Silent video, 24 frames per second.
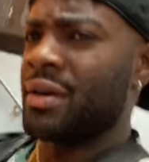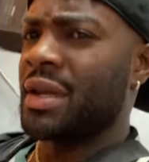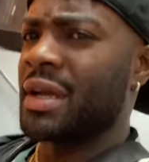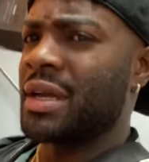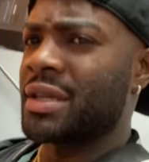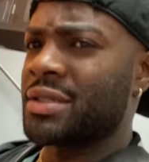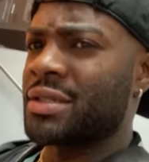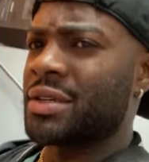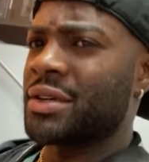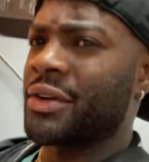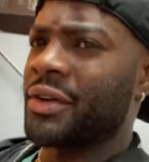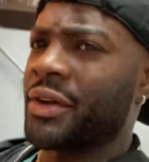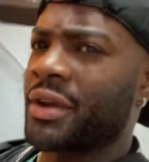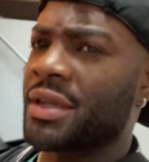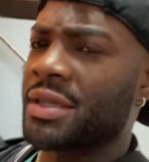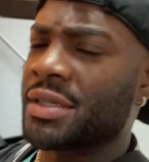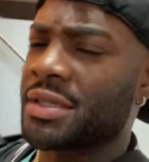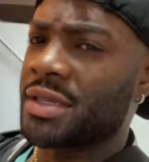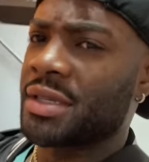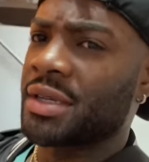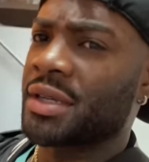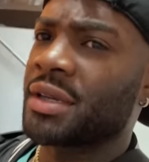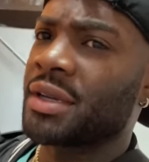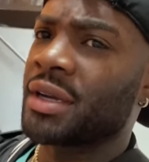that's
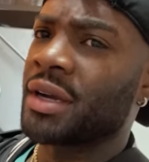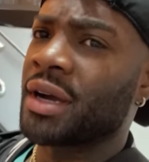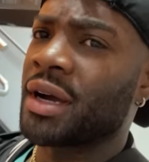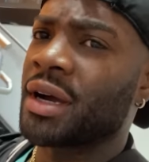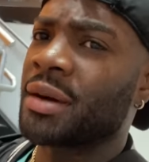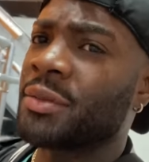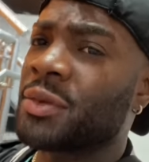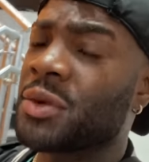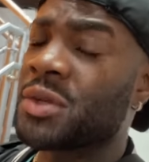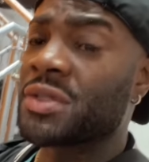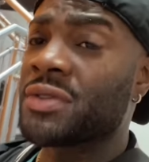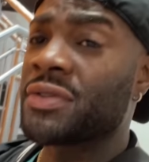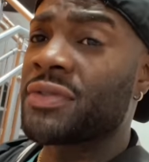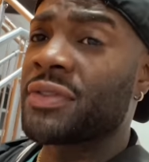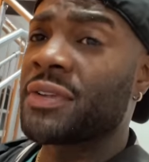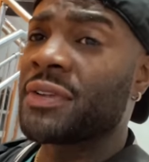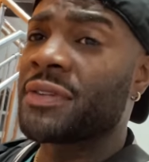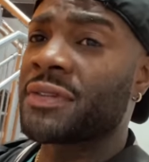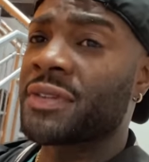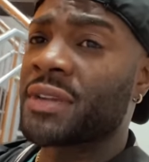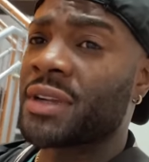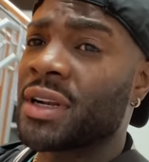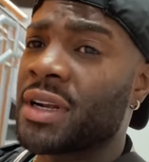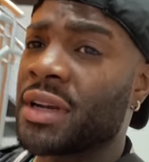crazy. Almost
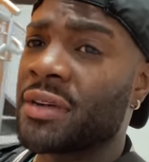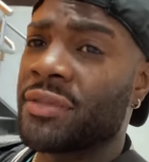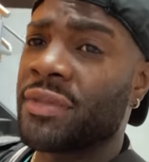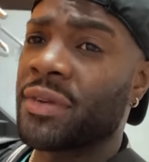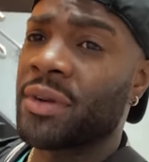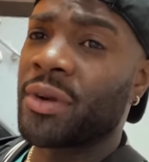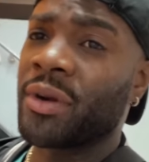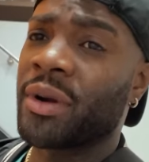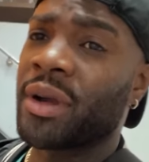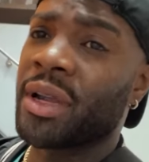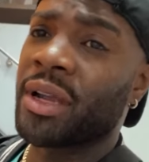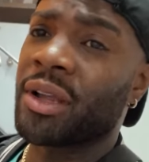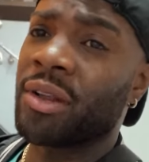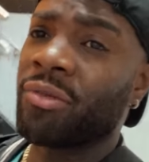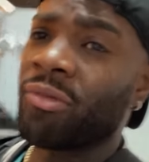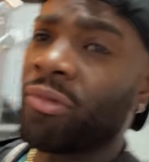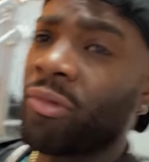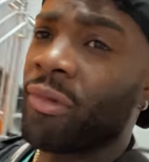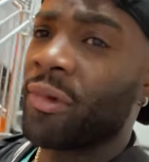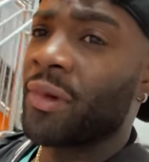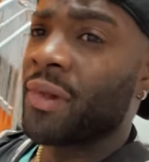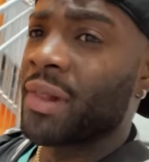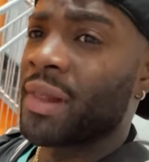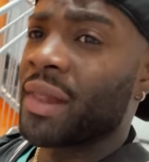15 after going,
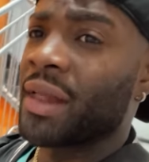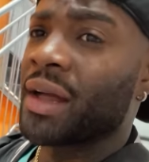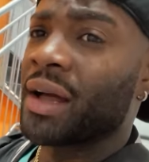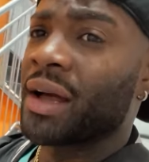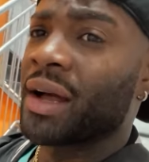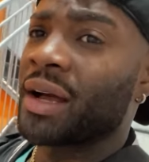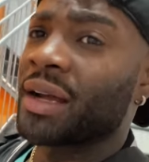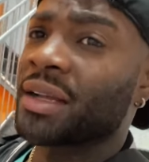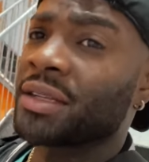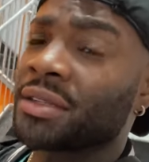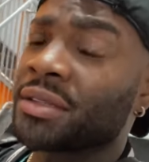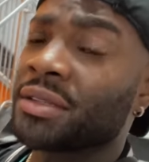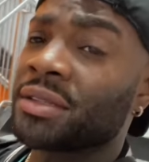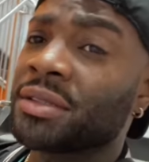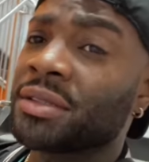and